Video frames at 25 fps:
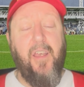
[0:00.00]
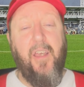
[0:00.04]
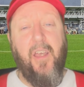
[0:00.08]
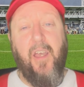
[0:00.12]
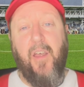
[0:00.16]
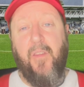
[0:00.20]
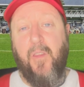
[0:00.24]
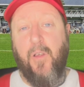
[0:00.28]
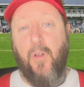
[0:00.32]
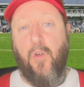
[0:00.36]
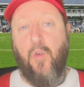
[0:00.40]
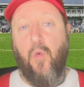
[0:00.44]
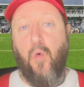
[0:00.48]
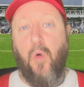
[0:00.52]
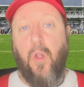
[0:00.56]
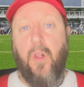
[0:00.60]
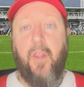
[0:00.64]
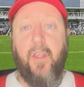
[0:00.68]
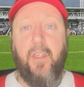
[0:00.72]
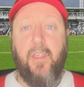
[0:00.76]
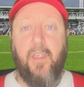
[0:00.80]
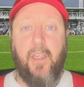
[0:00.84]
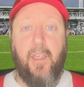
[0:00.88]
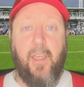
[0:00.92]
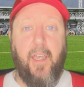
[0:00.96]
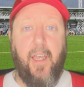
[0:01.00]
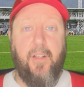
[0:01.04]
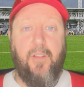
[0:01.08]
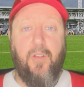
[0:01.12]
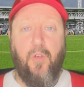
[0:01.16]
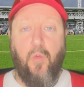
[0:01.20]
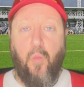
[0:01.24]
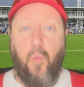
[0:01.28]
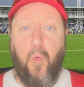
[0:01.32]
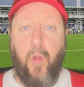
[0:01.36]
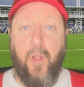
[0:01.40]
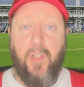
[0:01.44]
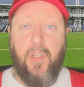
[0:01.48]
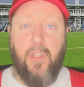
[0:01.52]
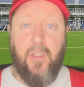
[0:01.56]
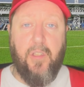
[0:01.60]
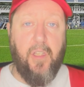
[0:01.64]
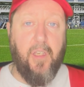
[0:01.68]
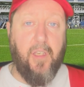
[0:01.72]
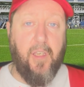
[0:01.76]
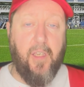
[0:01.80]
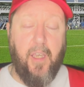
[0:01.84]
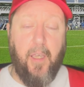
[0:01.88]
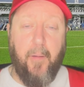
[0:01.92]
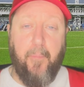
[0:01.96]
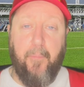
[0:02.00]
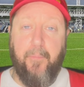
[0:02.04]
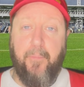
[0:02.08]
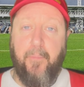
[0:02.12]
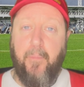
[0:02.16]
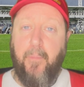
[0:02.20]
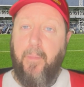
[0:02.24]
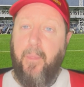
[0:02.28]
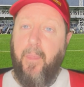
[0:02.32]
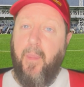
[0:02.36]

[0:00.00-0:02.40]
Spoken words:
and the goal that you get wins you the game.